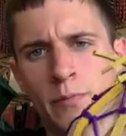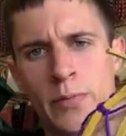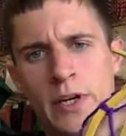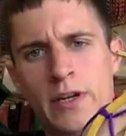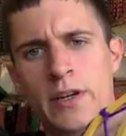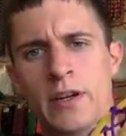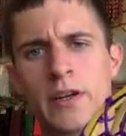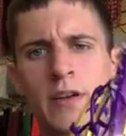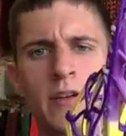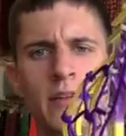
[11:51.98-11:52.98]
but
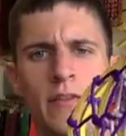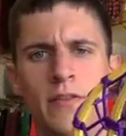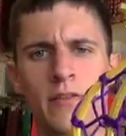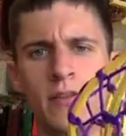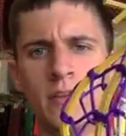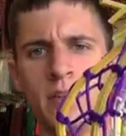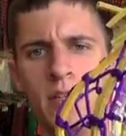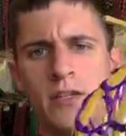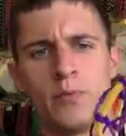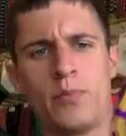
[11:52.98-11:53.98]
there's a
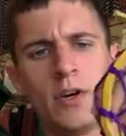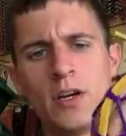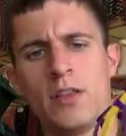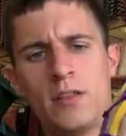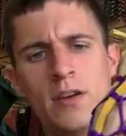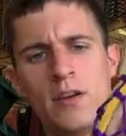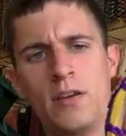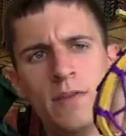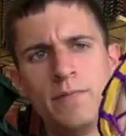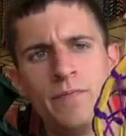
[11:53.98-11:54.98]
decent pocket there.
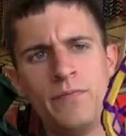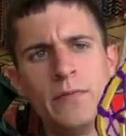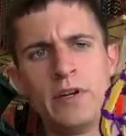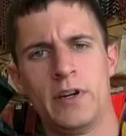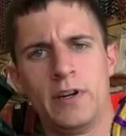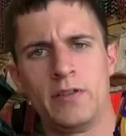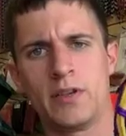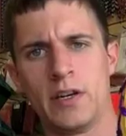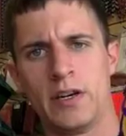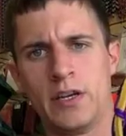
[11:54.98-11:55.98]
All right, it's
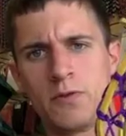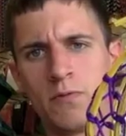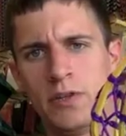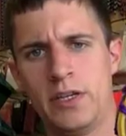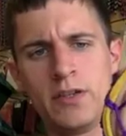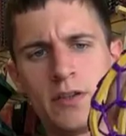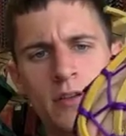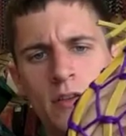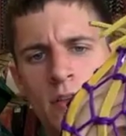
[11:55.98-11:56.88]
got a nice release.